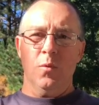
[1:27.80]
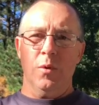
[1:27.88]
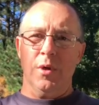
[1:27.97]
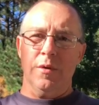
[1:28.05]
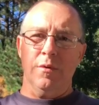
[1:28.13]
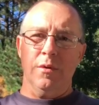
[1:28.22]

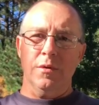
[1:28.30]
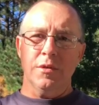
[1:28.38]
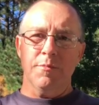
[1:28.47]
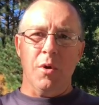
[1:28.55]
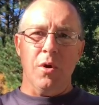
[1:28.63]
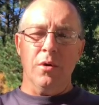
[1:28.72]
their
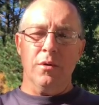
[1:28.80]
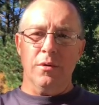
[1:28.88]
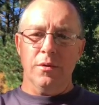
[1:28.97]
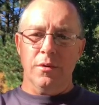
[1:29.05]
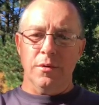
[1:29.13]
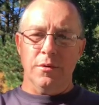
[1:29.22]

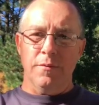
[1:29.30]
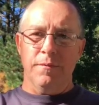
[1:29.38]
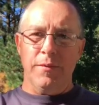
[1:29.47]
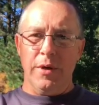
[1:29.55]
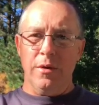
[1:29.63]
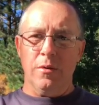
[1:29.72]
sparker, their
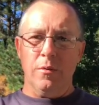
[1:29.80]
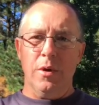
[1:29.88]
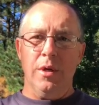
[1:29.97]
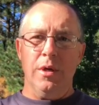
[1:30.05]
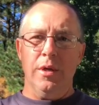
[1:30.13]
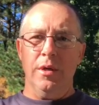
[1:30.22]
ferro
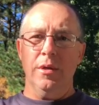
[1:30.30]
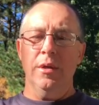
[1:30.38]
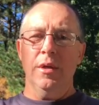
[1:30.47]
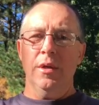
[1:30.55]
rod,